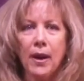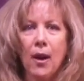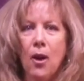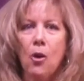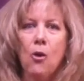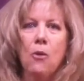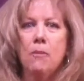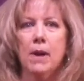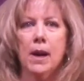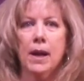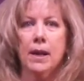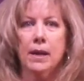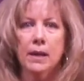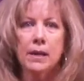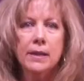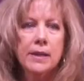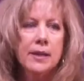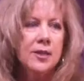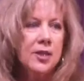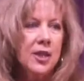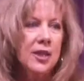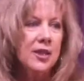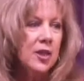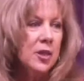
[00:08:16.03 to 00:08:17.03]
oh my
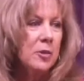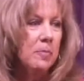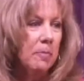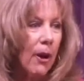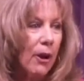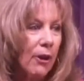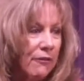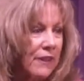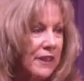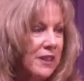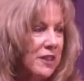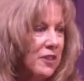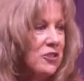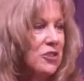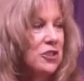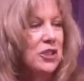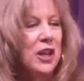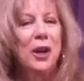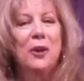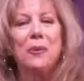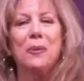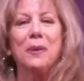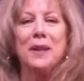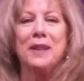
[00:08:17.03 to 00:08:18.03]
goodness, this is perfect to
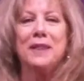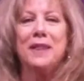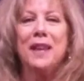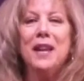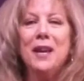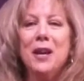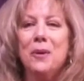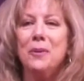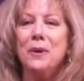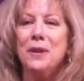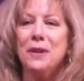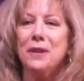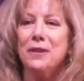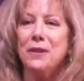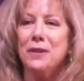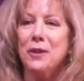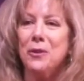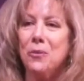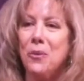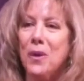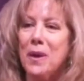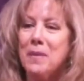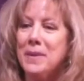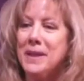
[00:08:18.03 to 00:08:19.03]
share with the
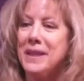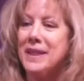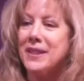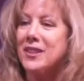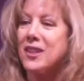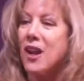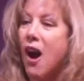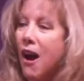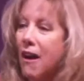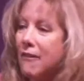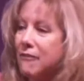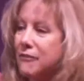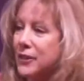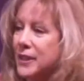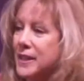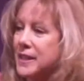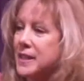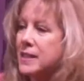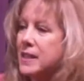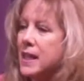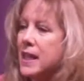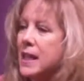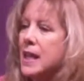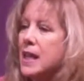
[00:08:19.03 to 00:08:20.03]
women at the
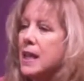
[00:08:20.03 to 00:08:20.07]
conference.